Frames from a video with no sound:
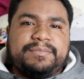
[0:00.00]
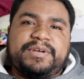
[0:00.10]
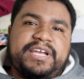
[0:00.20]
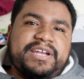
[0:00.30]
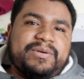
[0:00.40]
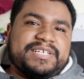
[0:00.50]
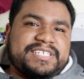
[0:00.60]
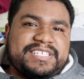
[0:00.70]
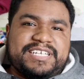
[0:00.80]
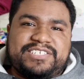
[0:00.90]
But anyways,
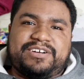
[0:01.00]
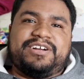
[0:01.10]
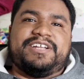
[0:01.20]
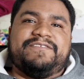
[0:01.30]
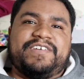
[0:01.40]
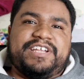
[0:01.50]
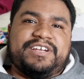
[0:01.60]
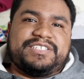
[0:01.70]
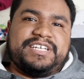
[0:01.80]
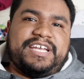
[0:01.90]
let's get started on the
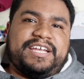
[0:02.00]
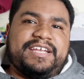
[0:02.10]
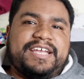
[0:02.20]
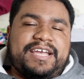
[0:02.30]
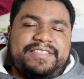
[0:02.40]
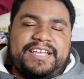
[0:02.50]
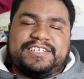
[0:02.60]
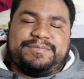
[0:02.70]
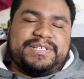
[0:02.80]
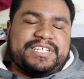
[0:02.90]
video today. I think I
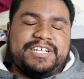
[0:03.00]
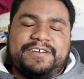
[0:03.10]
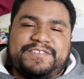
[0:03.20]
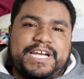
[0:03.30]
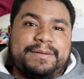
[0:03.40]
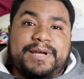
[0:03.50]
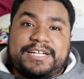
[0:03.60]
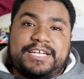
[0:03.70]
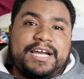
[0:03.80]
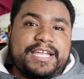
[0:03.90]
spent enough time
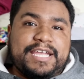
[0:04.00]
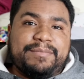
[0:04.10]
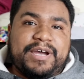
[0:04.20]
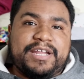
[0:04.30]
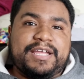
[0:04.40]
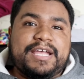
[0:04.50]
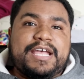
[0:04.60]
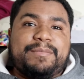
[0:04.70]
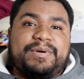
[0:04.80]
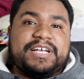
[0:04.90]
not talking about it,
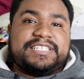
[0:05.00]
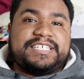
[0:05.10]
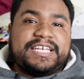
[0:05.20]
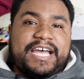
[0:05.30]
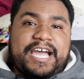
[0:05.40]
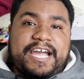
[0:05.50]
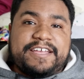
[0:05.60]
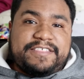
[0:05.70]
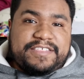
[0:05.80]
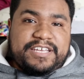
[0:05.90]
but
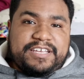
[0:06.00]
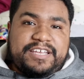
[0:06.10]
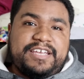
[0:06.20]
I think